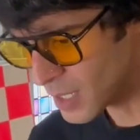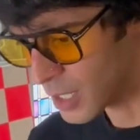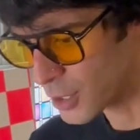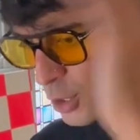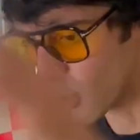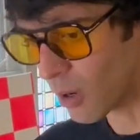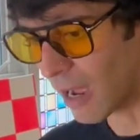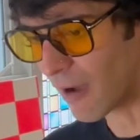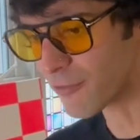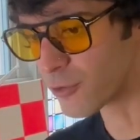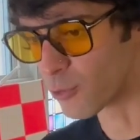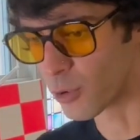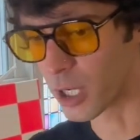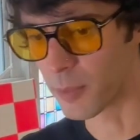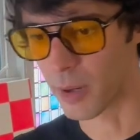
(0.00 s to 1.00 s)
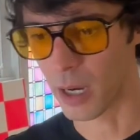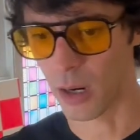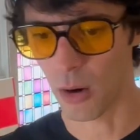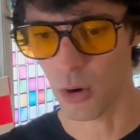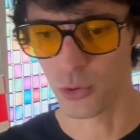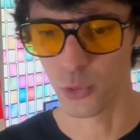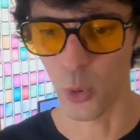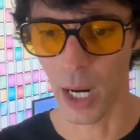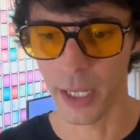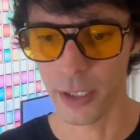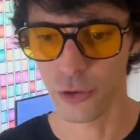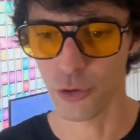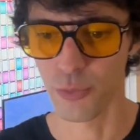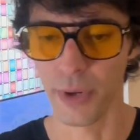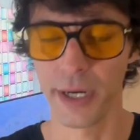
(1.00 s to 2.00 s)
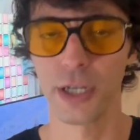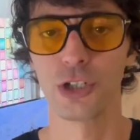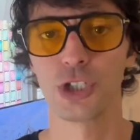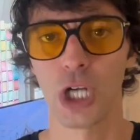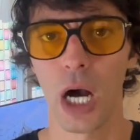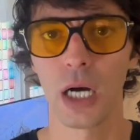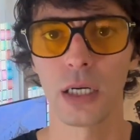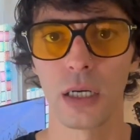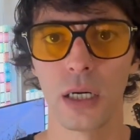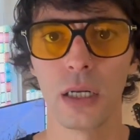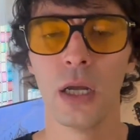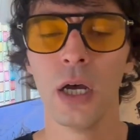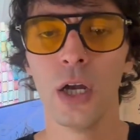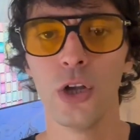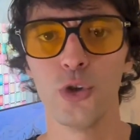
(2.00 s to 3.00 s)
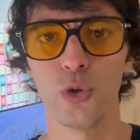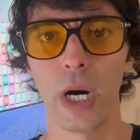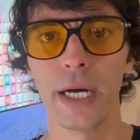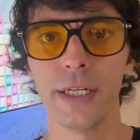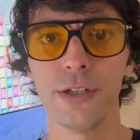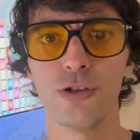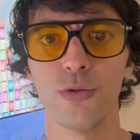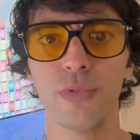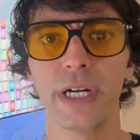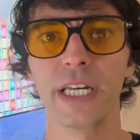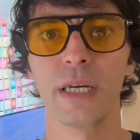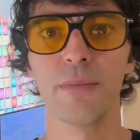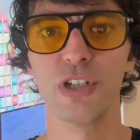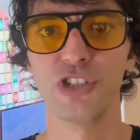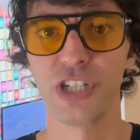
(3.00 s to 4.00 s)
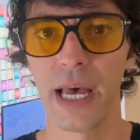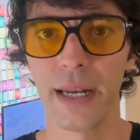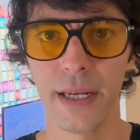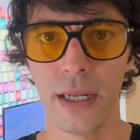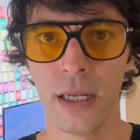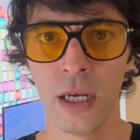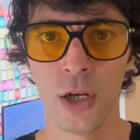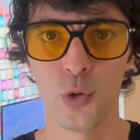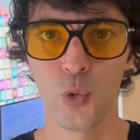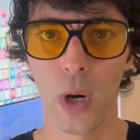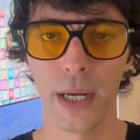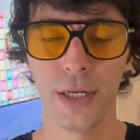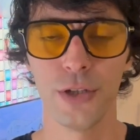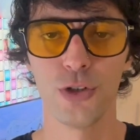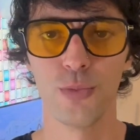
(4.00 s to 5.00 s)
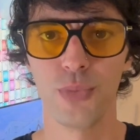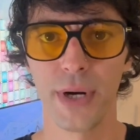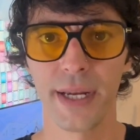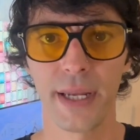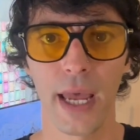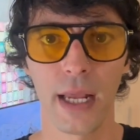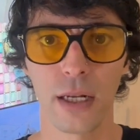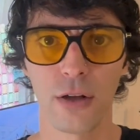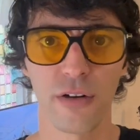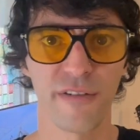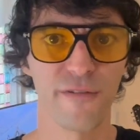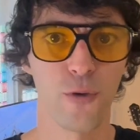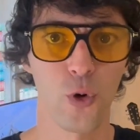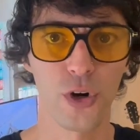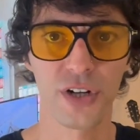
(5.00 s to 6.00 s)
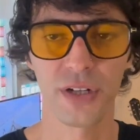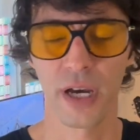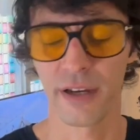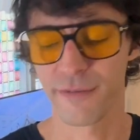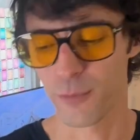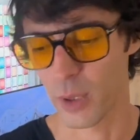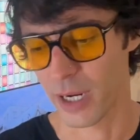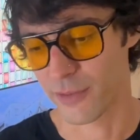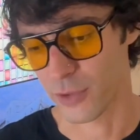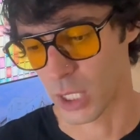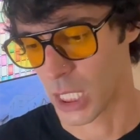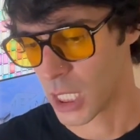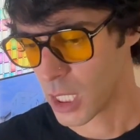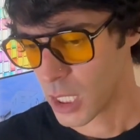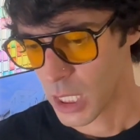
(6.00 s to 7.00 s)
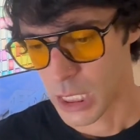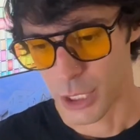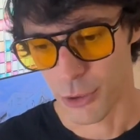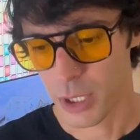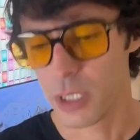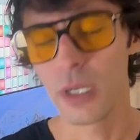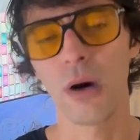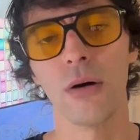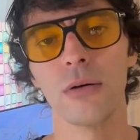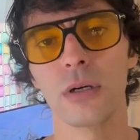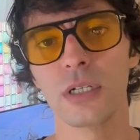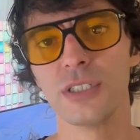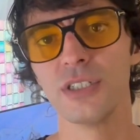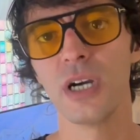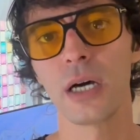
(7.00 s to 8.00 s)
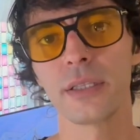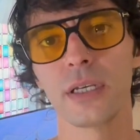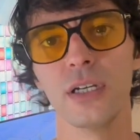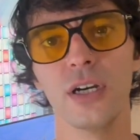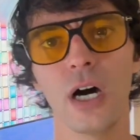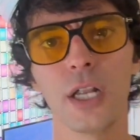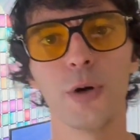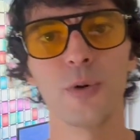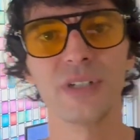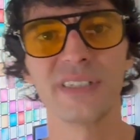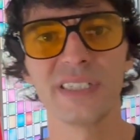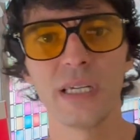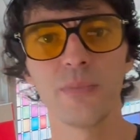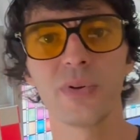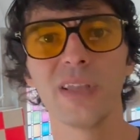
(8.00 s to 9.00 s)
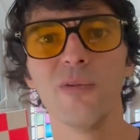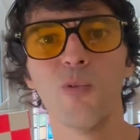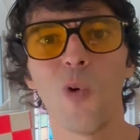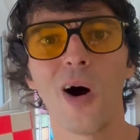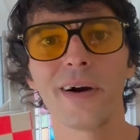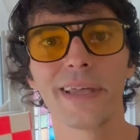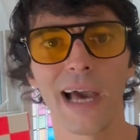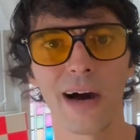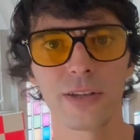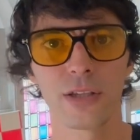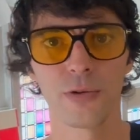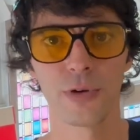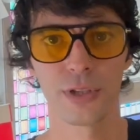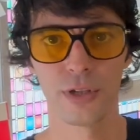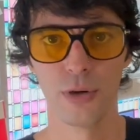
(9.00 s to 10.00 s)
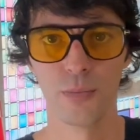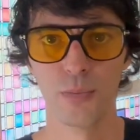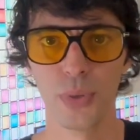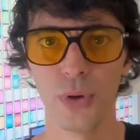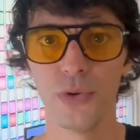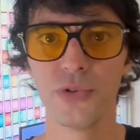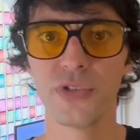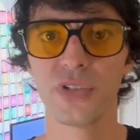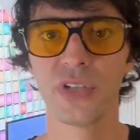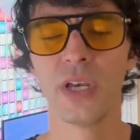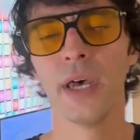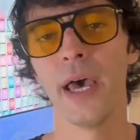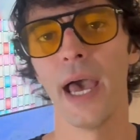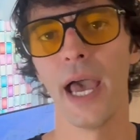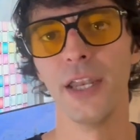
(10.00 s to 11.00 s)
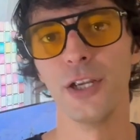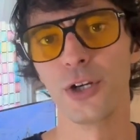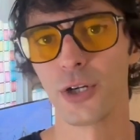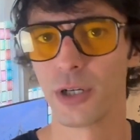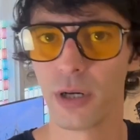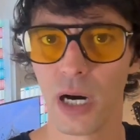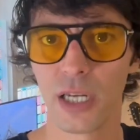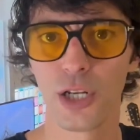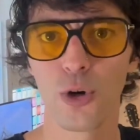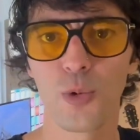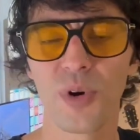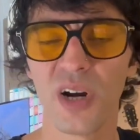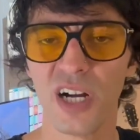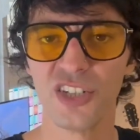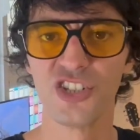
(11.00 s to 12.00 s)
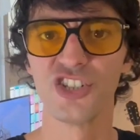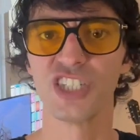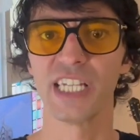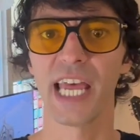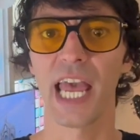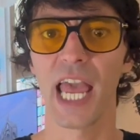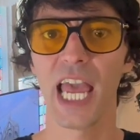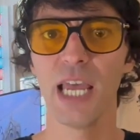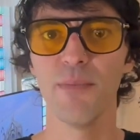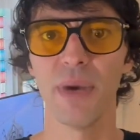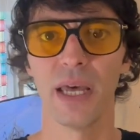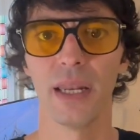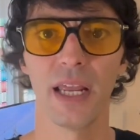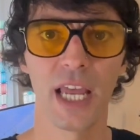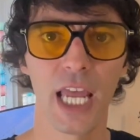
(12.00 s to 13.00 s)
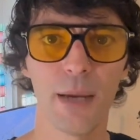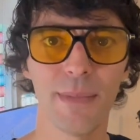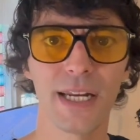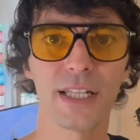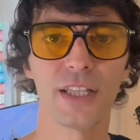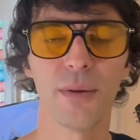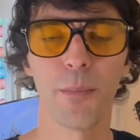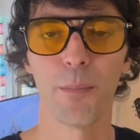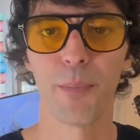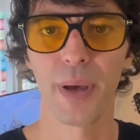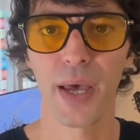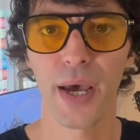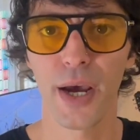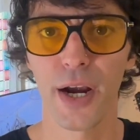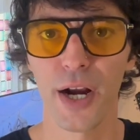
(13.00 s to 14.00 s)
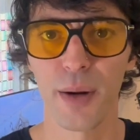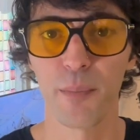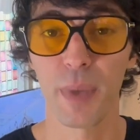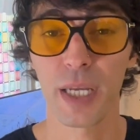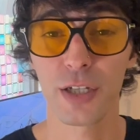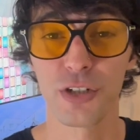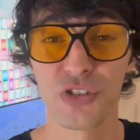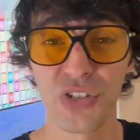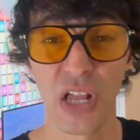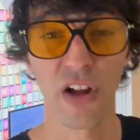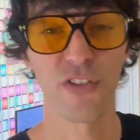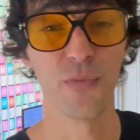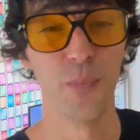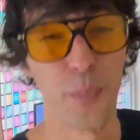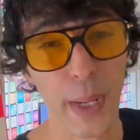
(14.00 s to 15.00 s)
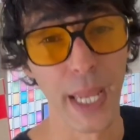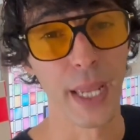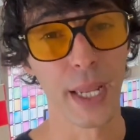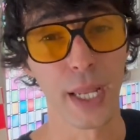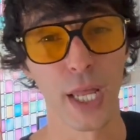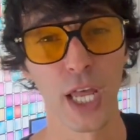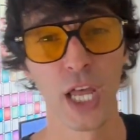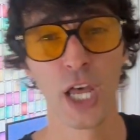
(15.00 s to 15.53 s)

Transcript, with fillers: you don't have to worry about, oh, do I need to bring a shotgun? Do I need to bring a machete? Do I need to bring a little fork knife? Whatever no, you don't, because you got the gunderwear. Simply walk out there with your boots and your gunderwear and just aim it. Aim it at the bear and make yourself big,